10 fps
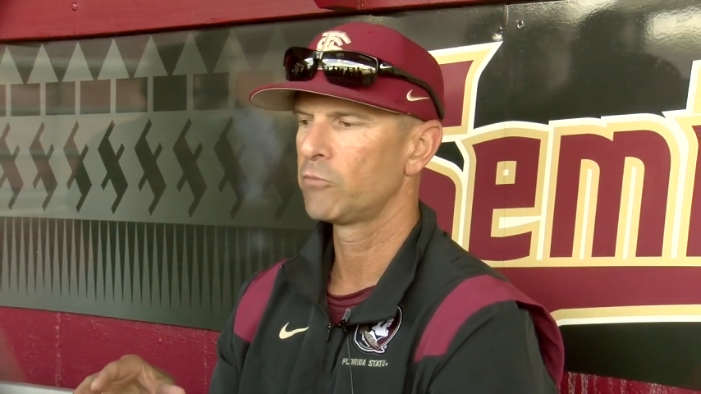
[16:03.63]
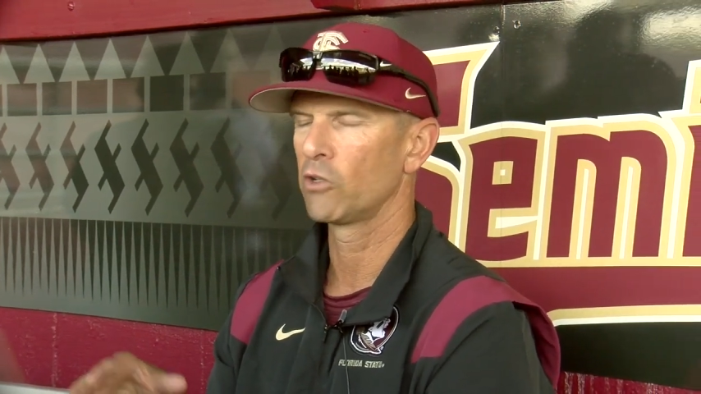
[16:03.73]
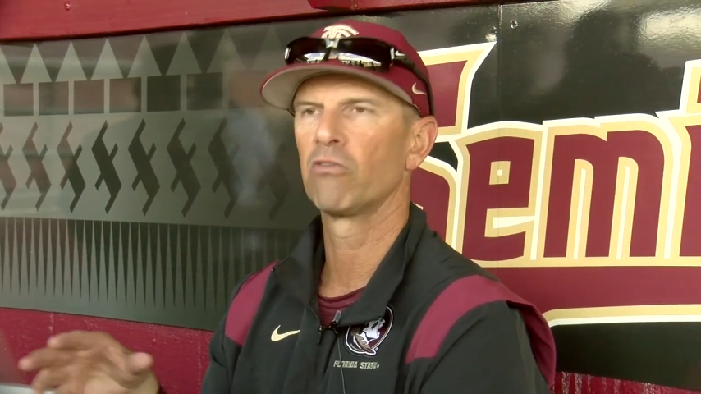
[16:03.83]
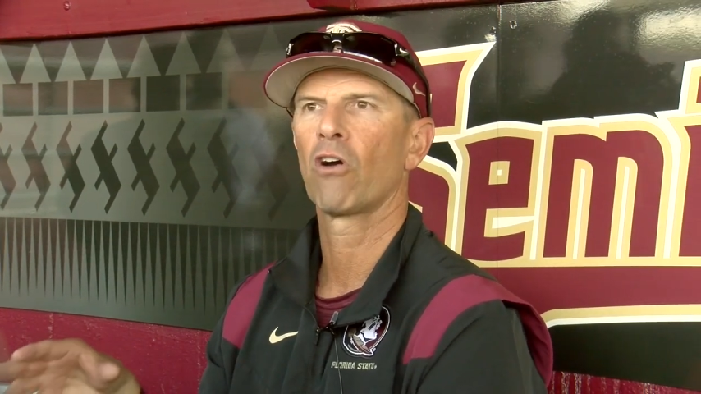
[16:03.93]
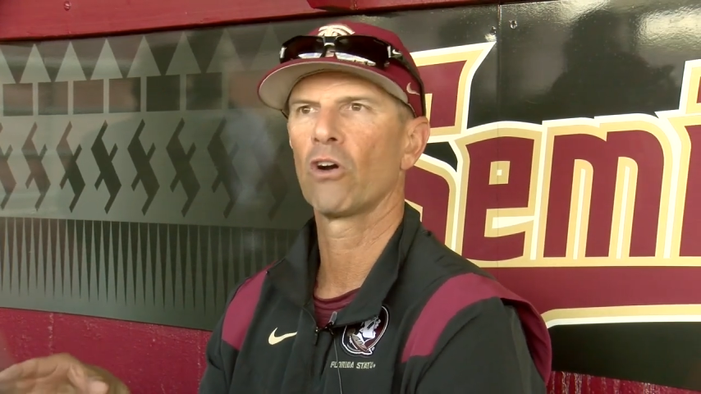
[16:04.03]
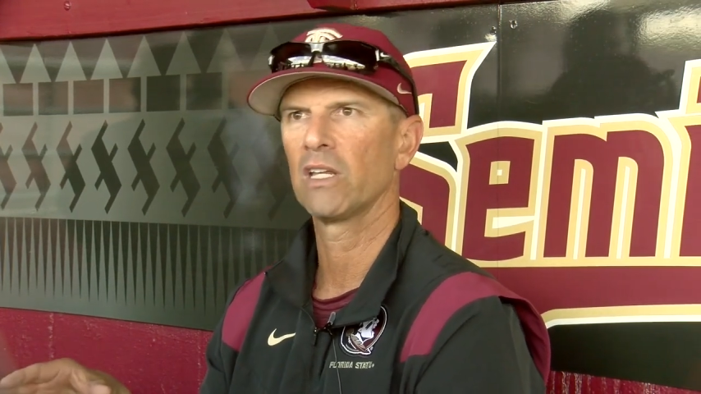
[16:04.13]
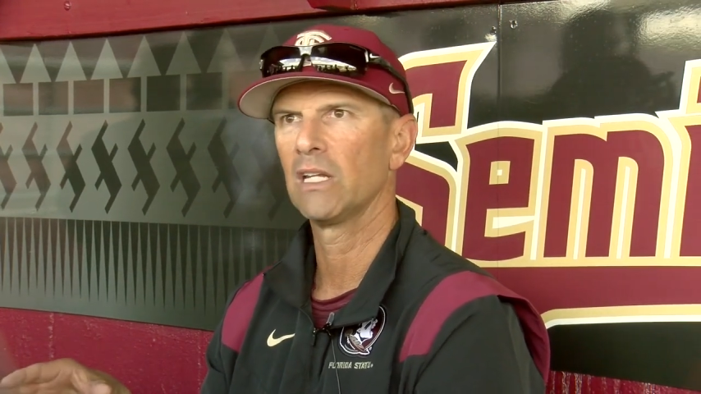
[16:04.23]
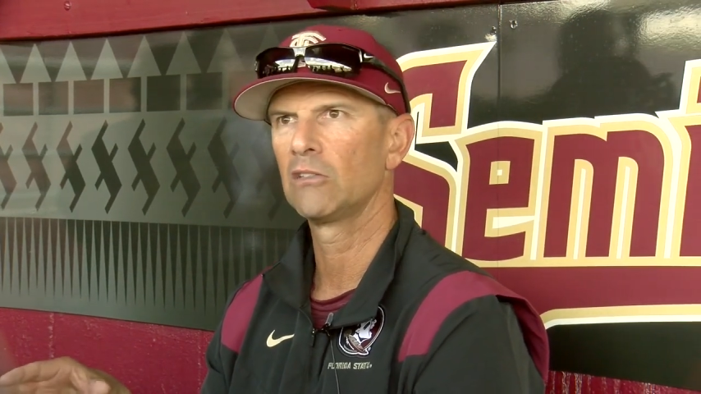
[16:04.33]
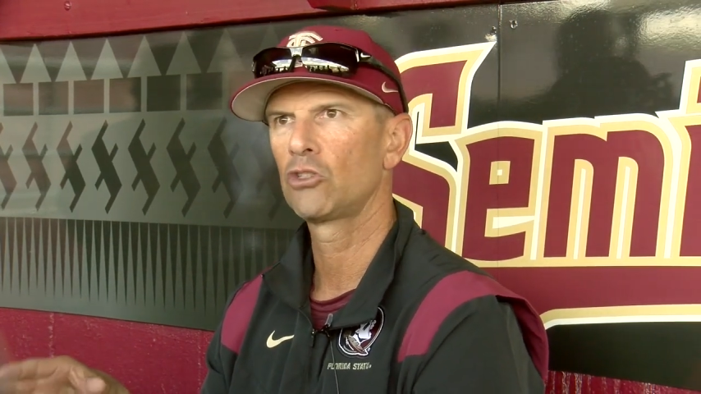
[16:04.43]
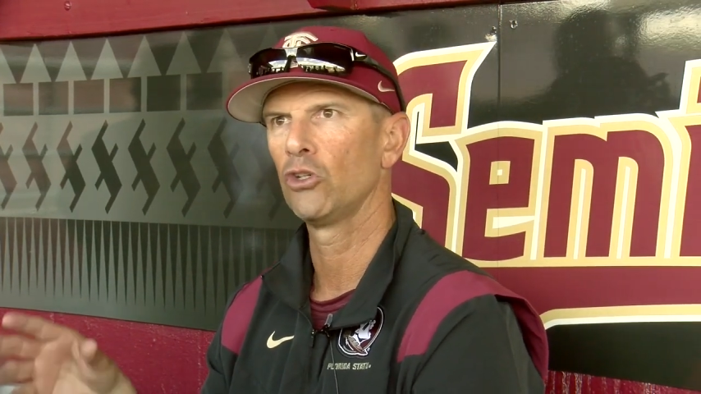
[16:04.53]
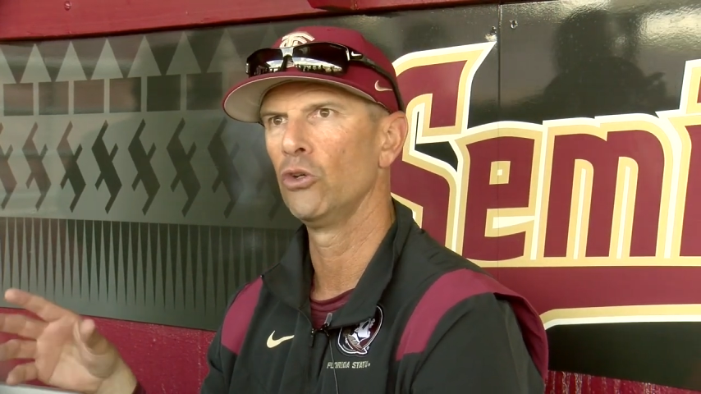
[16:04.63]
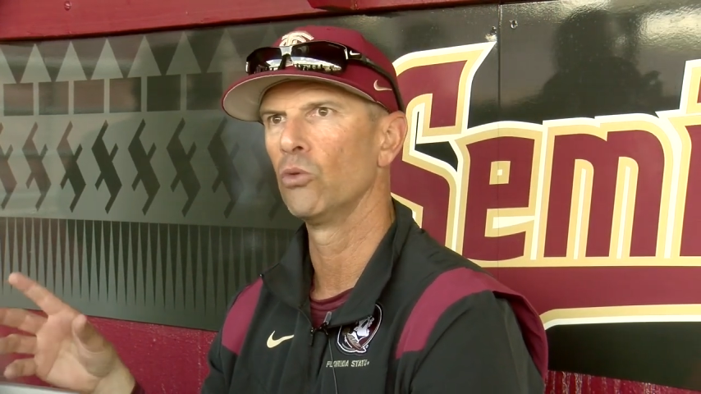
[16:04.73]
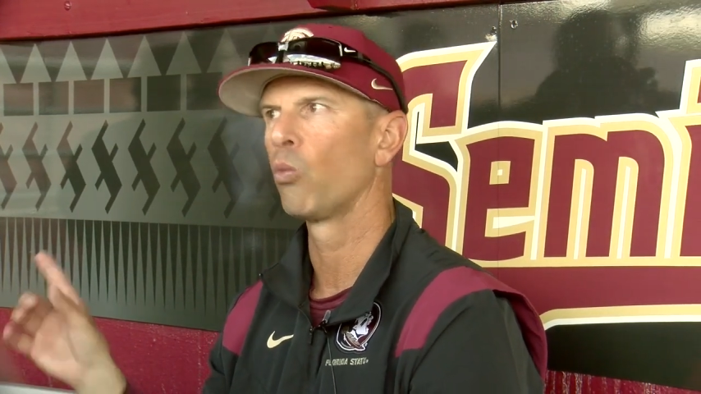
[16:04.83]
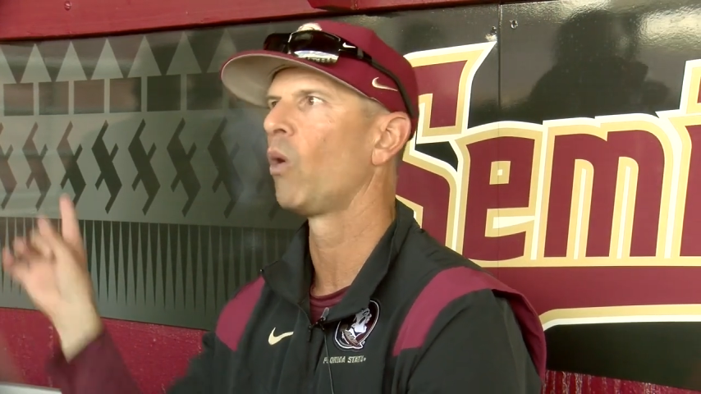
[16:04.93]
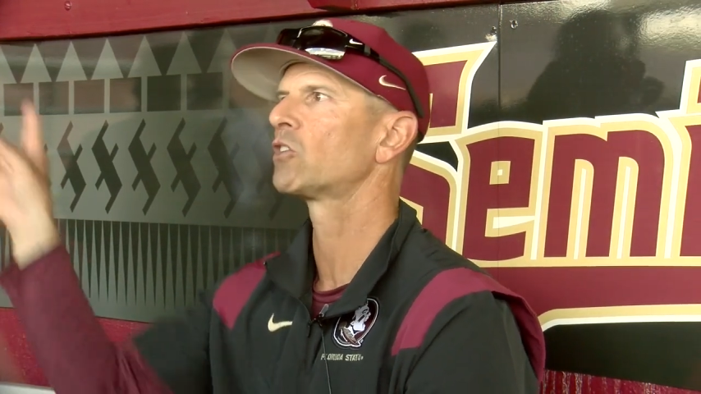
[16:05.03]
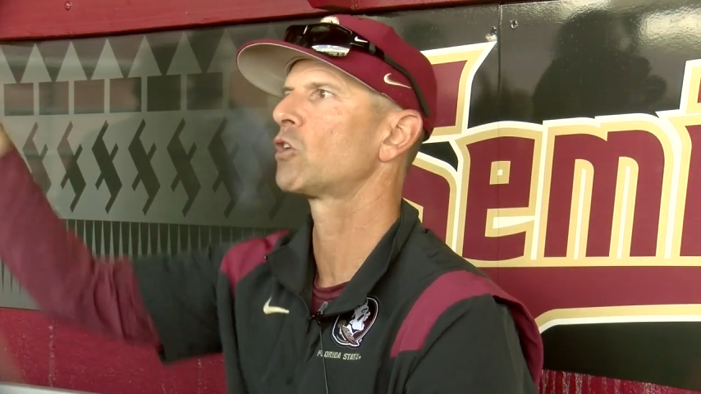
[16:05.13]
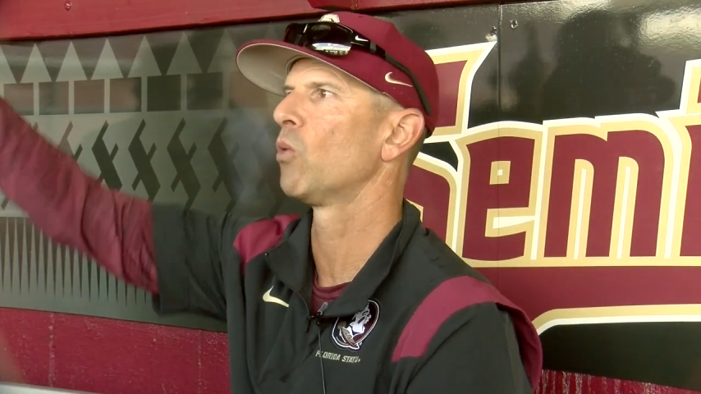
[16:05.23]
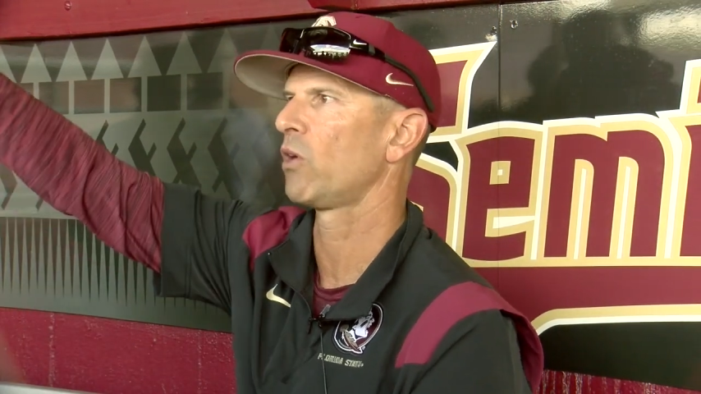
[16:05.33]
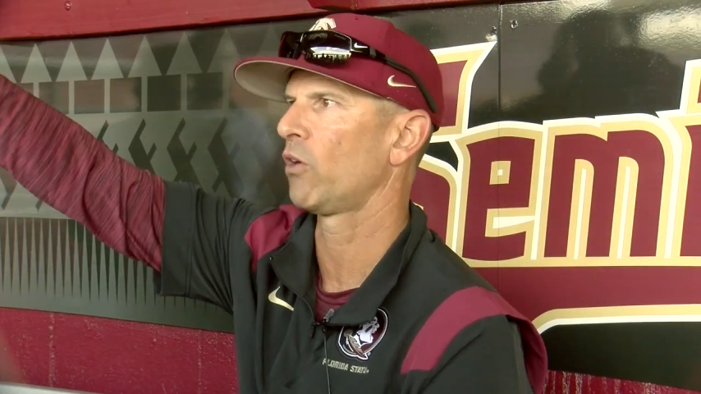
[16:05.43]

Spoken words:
diverted to what's going